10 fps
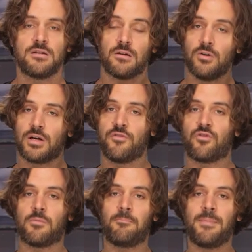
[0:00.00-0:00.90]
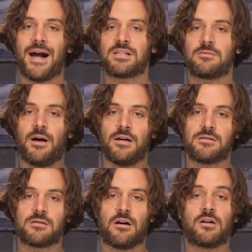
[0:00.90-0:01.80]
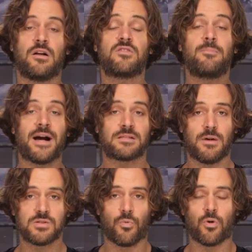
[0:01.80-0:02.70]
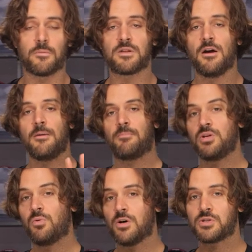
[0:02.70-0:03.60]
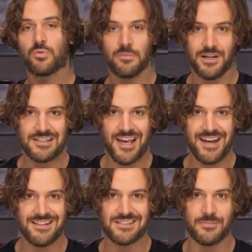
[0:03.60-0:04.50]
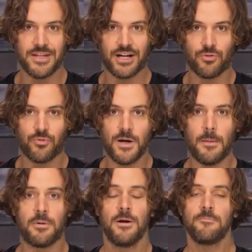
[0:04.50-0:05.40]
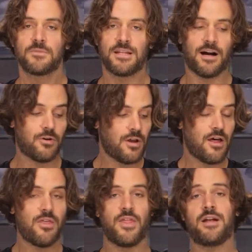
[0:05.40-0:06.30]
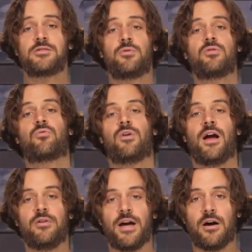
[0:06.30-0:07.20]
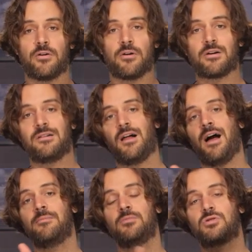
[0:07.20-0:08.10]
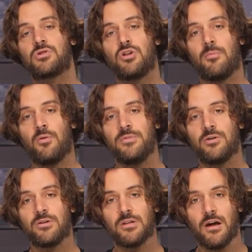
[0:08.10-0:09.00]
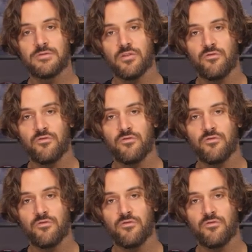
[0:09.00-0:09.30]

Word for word: that are looking for a glove to maximize warmth, but you also want to maintain some of that grip. Now, that is going to round out our Klim snowmobile gloves